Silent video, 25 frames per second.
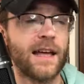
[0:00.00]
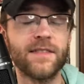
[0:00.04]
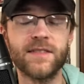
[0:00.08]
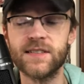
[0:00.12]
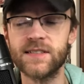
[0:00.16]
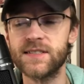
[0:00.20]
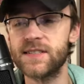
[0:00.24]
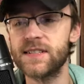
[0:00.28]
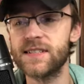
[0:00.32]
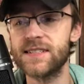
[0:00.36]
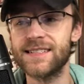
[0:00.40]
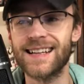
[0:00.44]
And
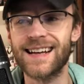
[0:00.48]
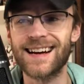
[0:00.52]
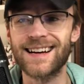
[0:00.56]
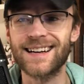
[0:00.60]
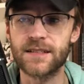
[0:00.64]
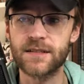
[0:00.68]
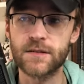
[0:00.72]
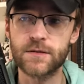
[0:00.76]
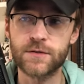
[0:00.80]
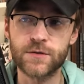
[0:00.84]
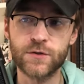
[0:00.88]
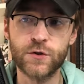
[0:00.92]
this is
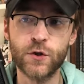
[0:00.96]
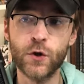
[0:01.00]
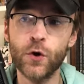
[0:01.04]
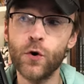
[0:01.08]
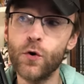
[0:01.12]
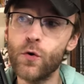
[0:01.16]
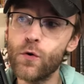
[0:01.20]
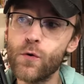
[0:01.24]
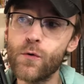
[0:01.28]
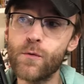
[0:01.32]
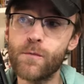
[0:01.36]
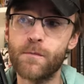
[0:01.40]
not
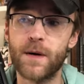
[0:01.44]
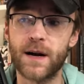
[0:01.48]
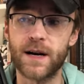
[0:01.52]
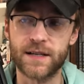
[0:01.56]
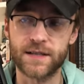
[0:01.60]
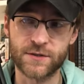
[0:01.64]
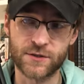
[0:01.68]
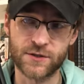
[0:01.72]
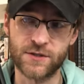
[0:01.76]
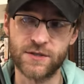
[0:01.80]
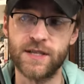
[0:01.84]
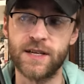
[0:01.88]
too
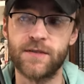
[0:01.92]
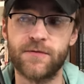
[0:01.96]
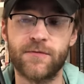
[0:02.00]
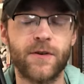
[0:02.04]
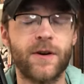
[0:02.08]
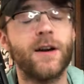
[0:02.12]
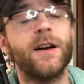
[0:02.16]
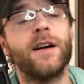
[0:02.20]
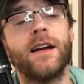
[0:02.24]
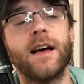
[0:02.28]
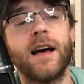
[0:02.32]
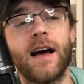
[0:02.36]
much
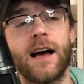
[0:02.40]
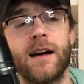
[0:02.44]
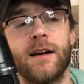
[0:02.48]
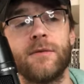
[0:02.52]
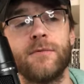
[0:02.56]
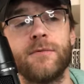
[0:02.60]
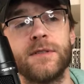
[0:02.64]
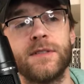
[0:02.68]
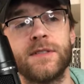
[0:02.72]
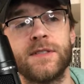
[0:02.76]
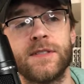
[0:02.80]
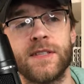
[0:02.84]
different, I
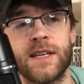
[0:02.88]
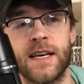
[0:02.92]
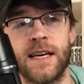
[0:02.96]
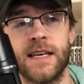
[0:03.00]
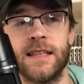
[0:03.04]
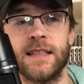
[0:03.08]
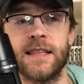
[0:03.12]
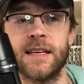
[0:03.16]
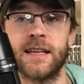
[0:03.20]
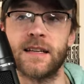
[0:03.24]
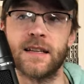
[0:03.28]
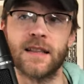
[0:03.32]
would
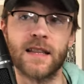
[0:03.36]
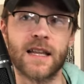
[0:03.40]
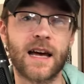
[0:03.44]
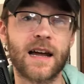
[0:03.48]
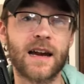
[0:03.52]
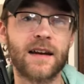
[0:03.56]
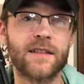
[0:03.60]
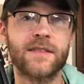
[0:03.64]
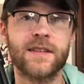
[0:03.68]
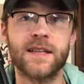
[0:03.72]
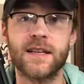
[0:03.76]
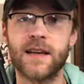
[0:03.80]
say, than a
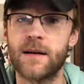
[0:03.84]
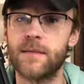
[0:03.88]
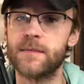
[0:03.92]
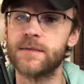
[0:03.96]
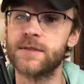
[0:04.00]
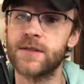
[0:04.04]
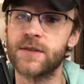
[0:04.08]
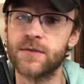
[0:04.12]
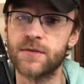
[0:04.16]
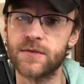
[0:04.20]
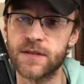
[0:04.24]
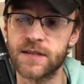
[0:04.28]
lot of the
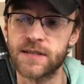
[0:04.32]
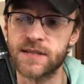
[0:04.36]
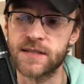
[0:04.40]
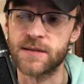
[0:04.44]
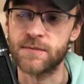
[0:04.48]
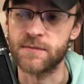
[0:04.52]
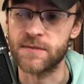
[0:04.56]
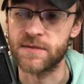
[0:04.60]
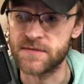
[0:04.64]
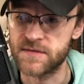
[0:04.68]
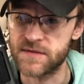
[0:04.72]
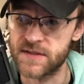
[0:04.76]
Yamato lists
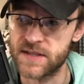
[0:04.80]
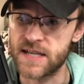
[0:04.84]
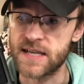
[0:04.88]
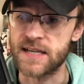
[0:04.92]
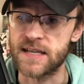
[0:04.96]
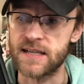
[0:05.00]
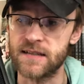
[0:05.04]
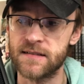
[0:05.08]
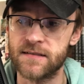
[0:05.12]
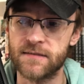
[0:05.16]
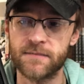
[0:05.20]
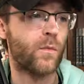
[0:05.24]
that we've
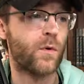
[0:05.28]
seen.